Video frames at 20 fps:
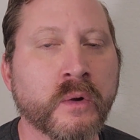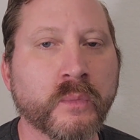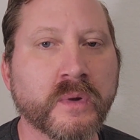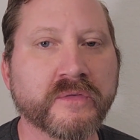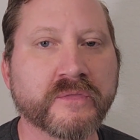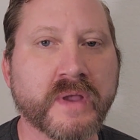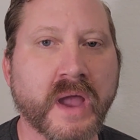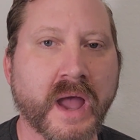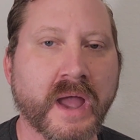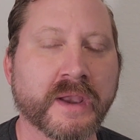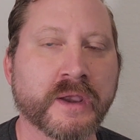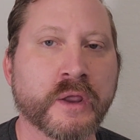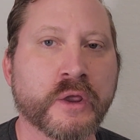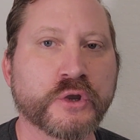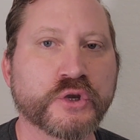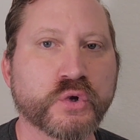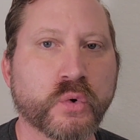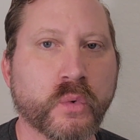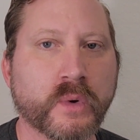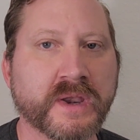We've got
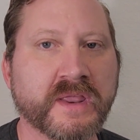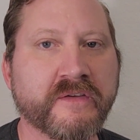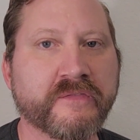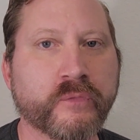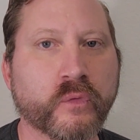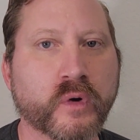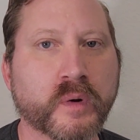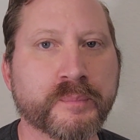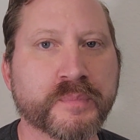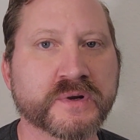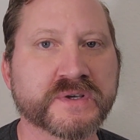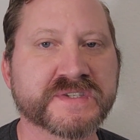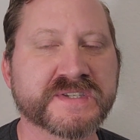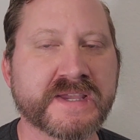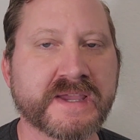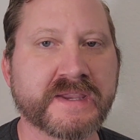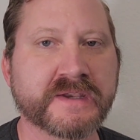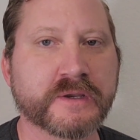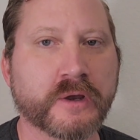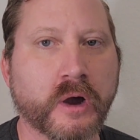
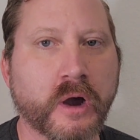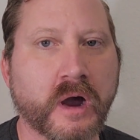24%